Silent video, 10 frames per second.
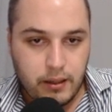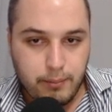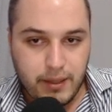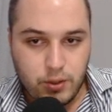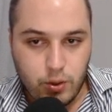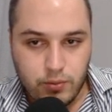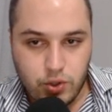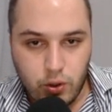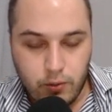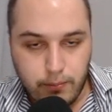bedrooms
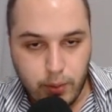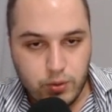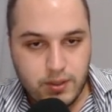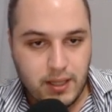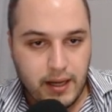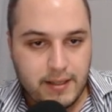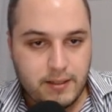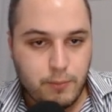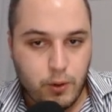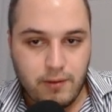on both
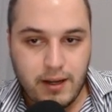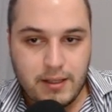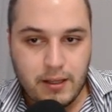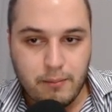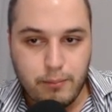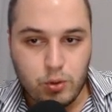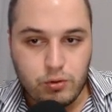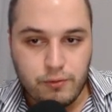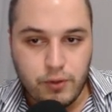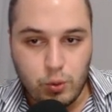sides, providing
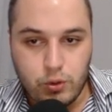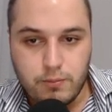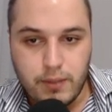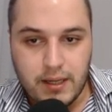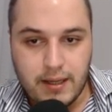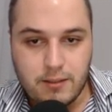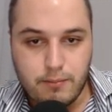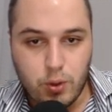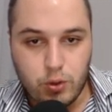both views, because both